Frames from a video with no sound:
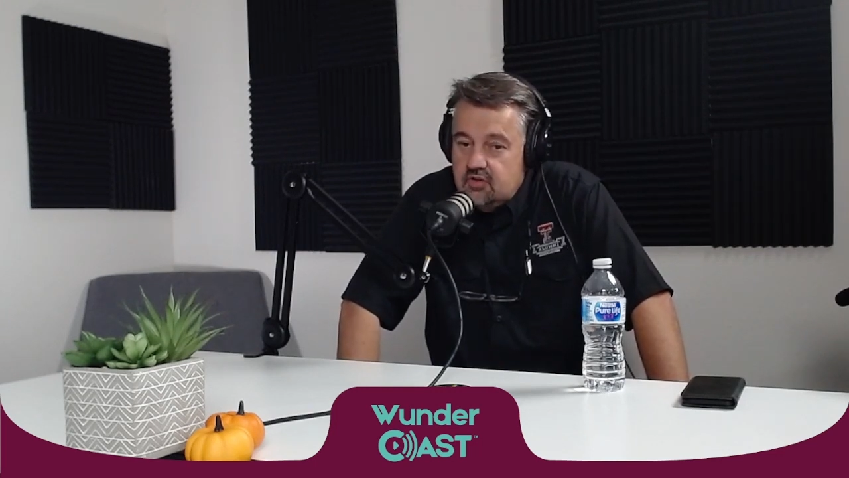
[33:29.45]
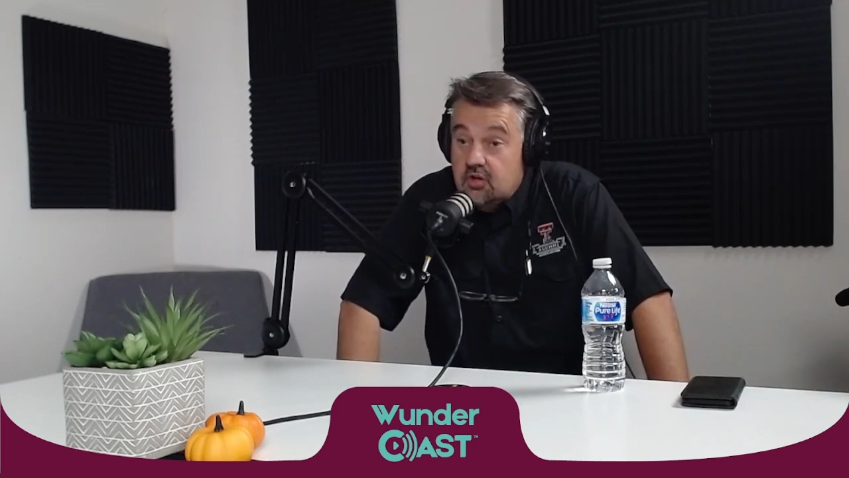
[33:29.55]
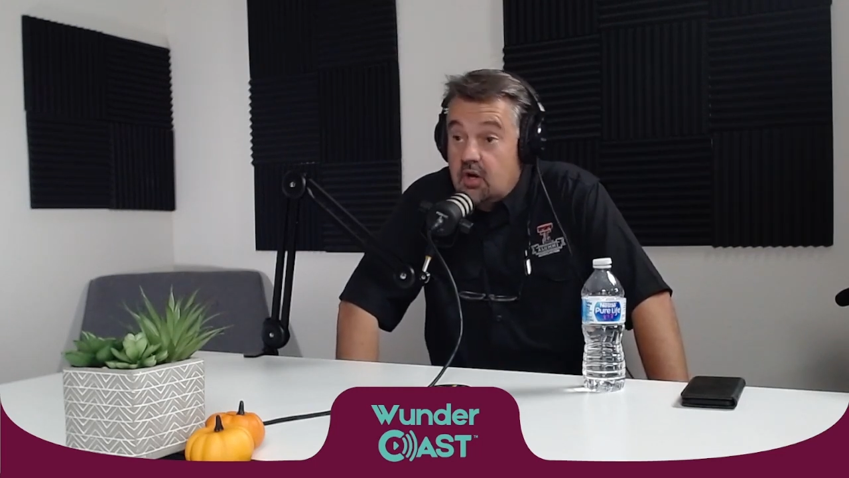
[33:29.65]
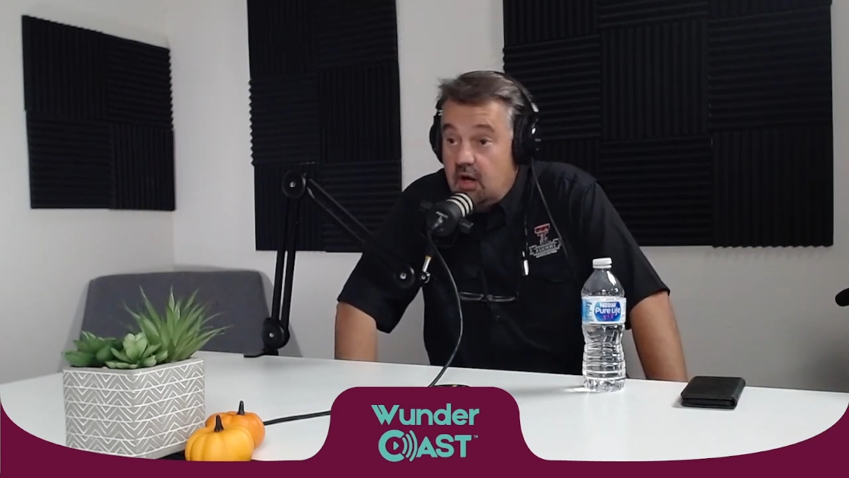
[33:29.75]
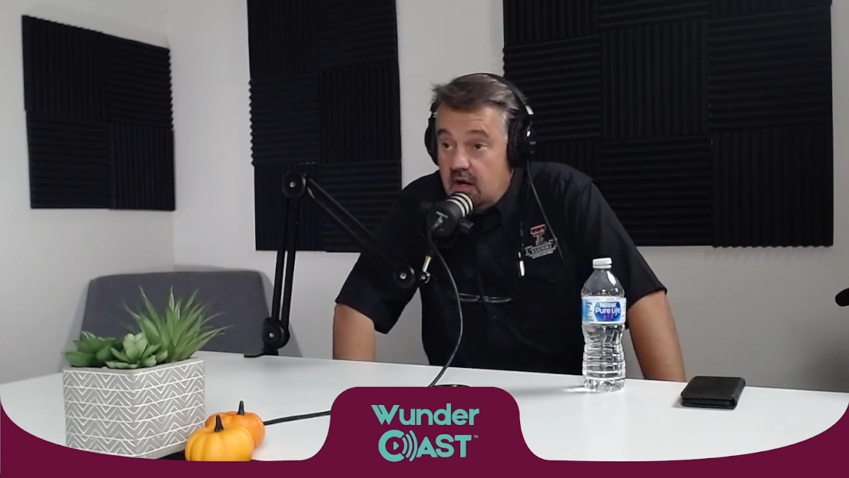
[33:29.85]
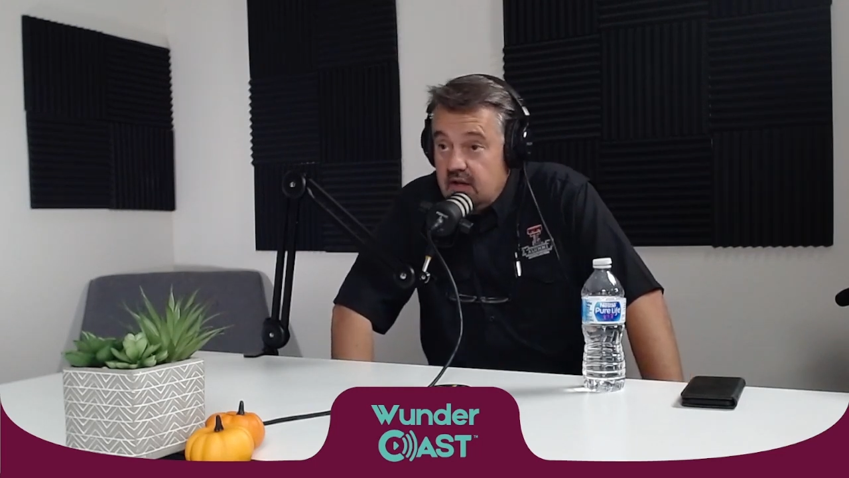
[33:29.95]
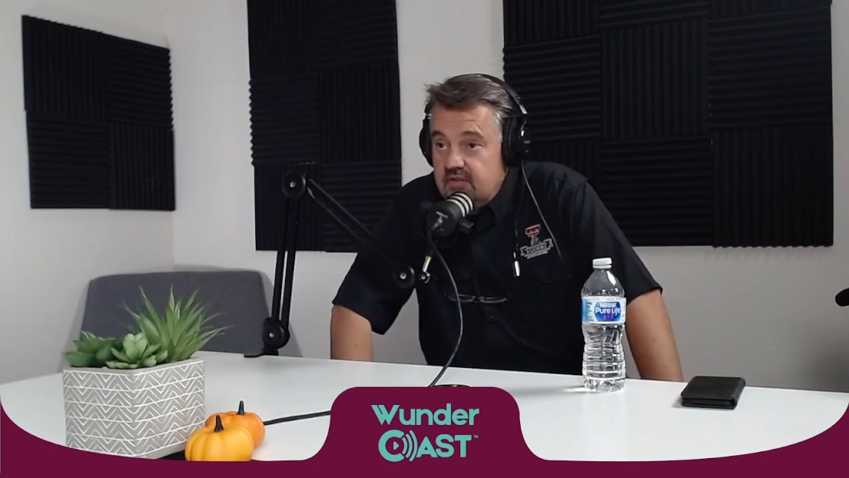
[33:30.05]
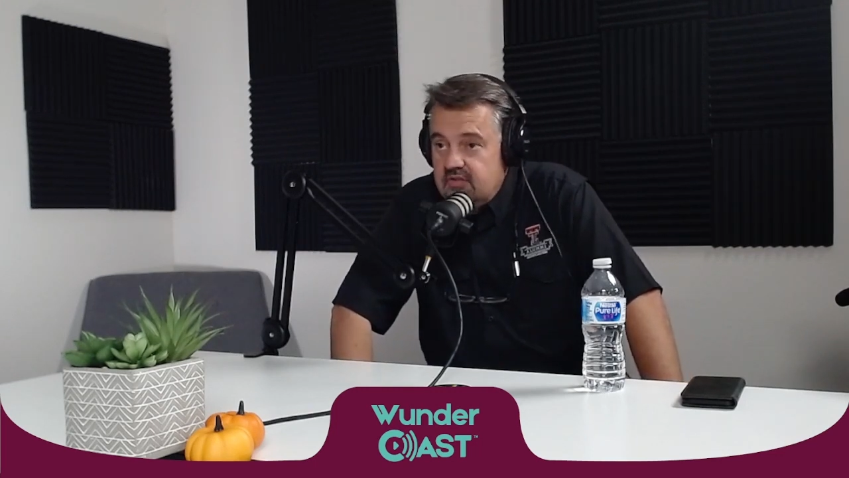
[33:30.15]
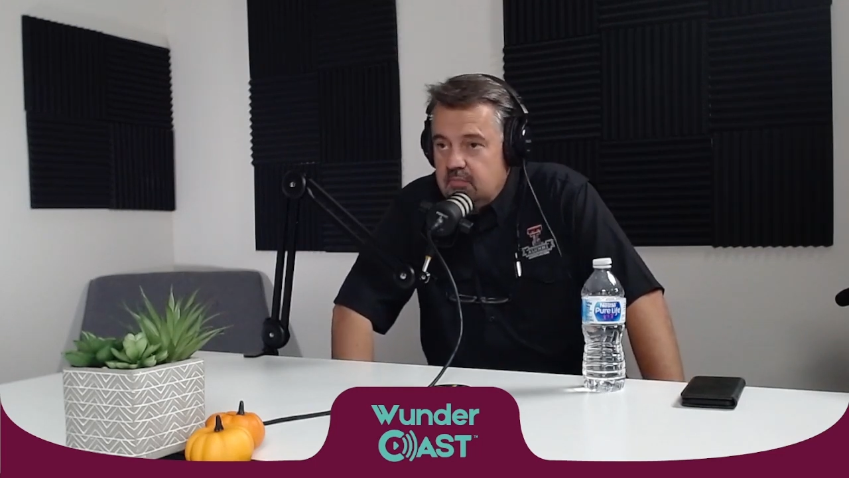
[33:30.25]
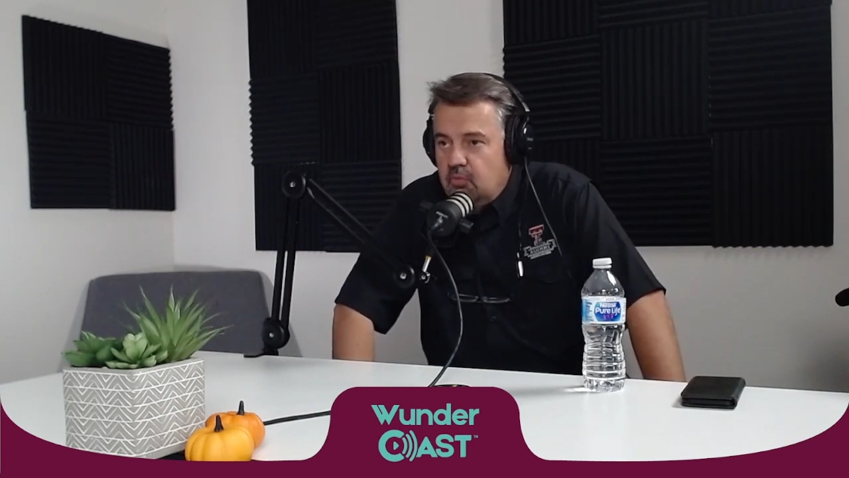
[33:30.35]
your
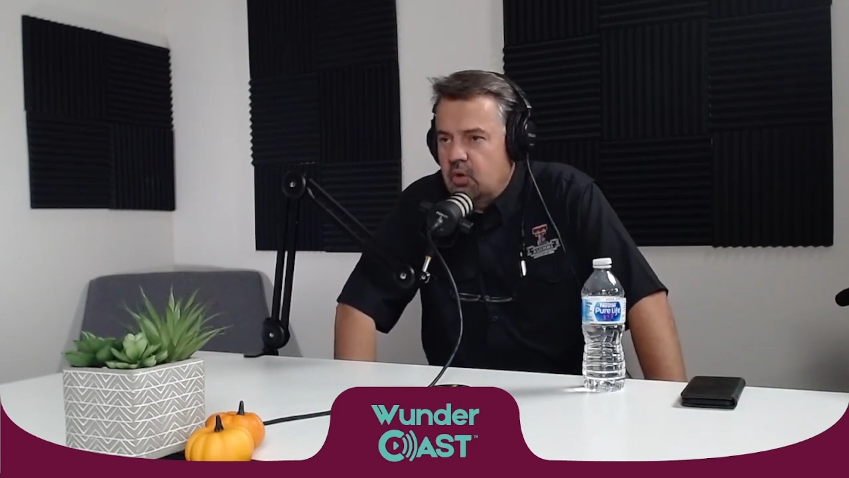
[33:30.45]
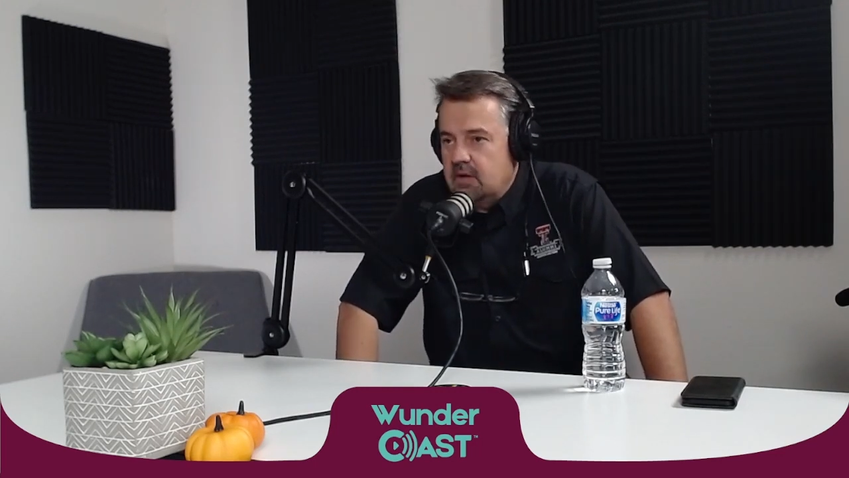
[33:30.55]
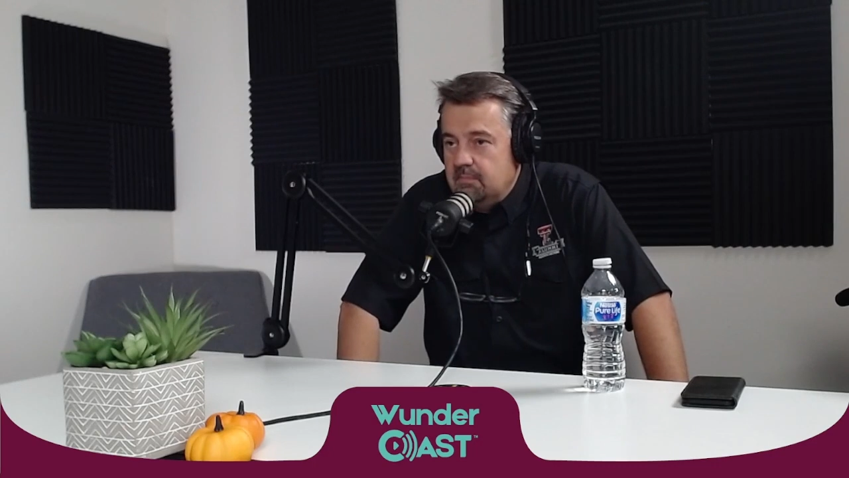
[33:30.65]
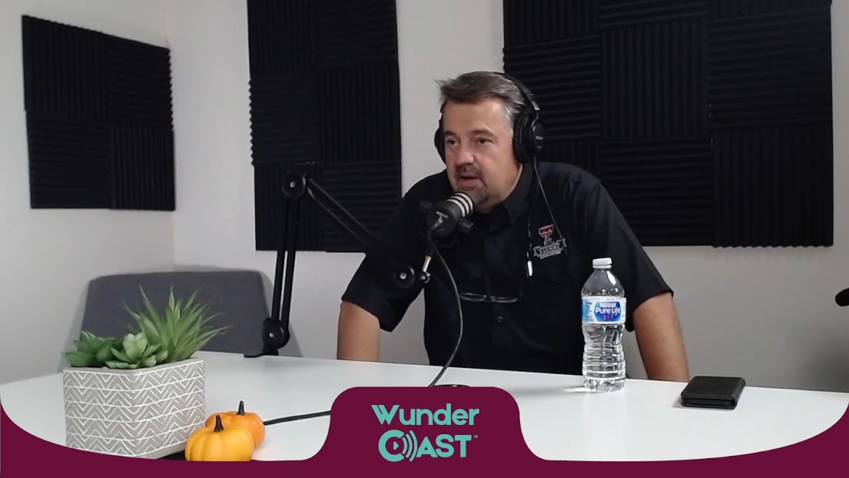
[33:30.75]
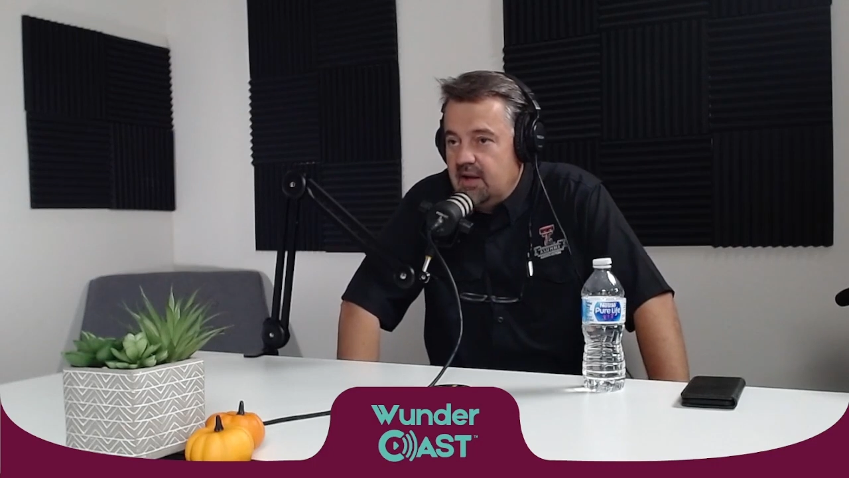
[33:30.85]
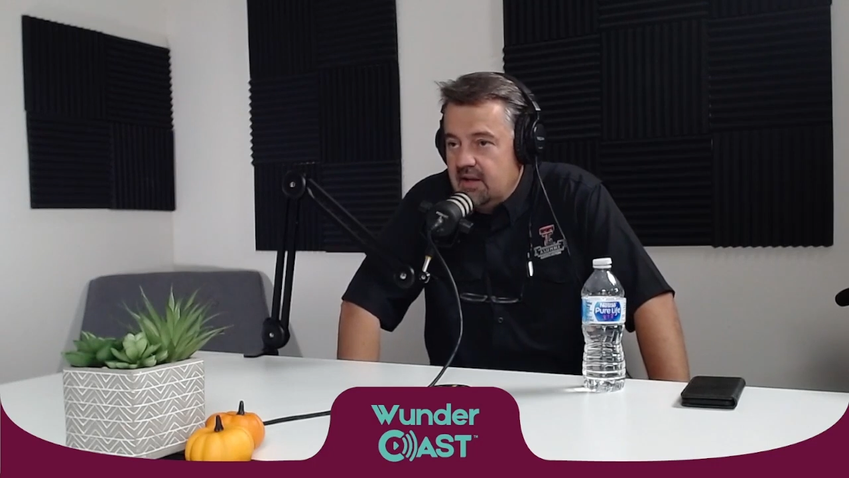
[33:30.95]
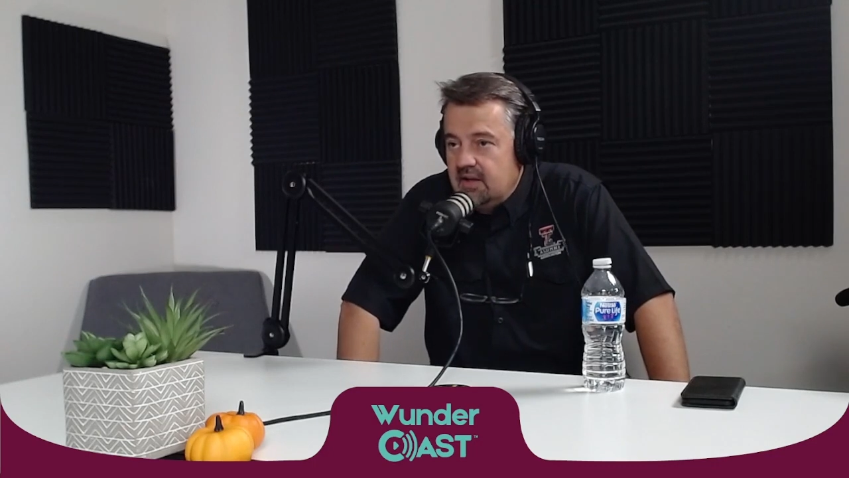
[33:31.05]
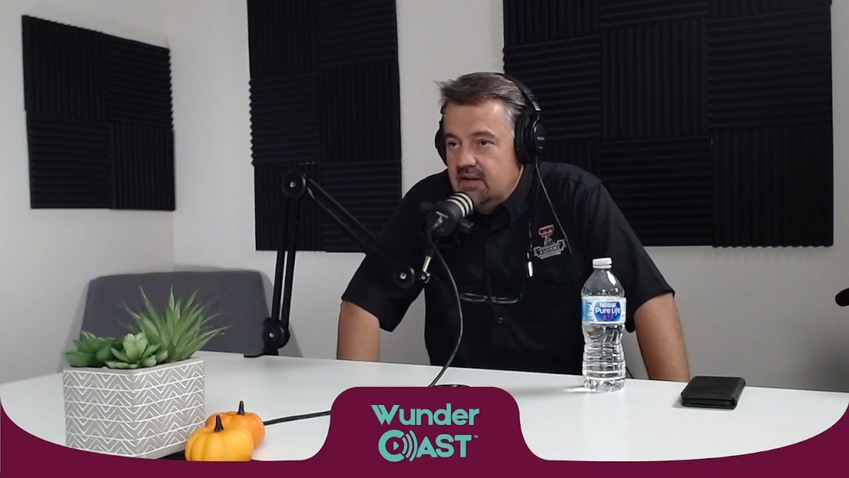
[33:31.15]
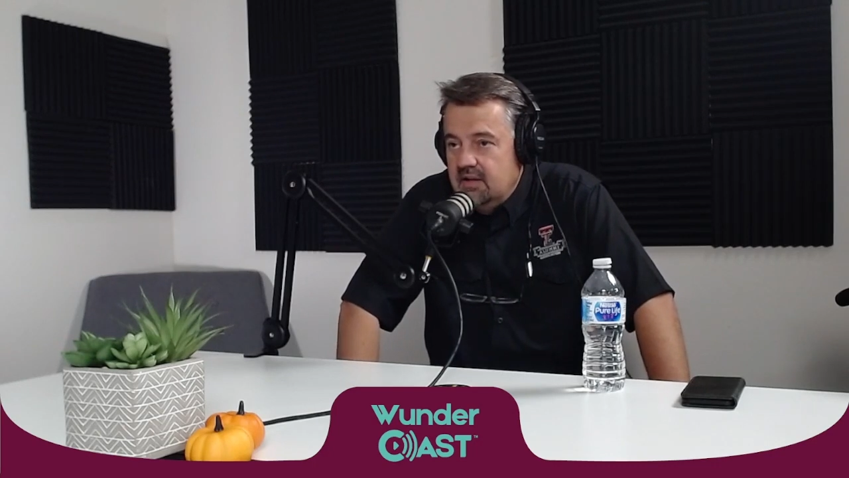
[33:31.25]
cause, more compelling,